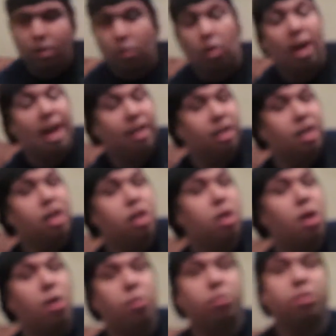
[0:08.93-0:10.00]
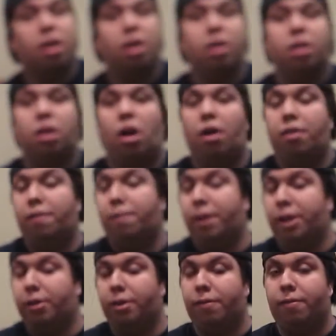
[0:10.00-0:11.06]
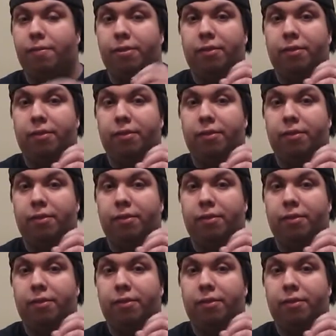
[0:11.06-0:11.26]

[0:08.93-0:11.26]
or actually knows all the fingerings from